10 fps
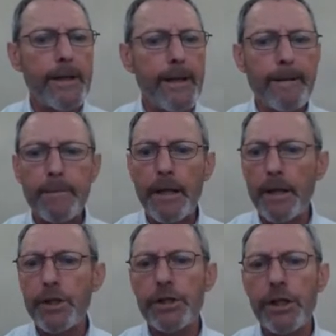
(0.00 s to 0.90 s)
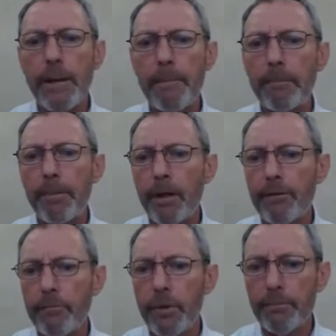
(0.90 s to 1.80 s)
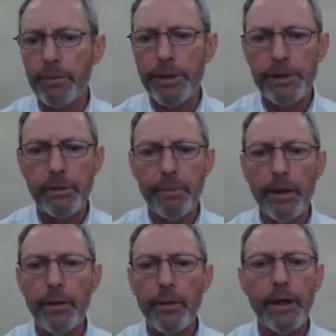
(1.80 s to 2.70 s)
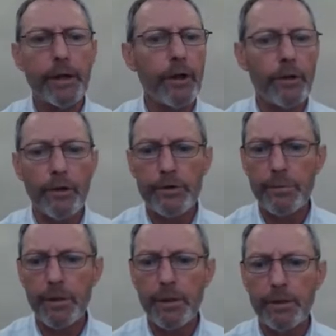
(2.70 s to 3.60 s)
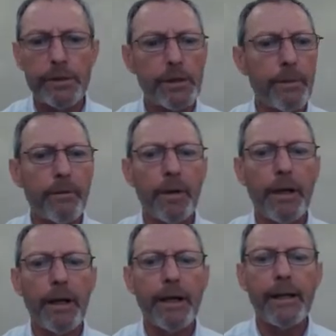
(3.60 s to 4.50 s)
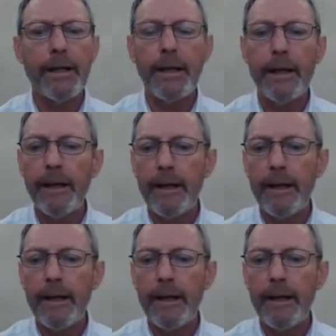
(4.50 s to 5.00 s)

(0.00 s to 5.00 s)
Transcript: Um, can I just say a big plug for Montbretia, by the way, Crocosmia, just above my head there.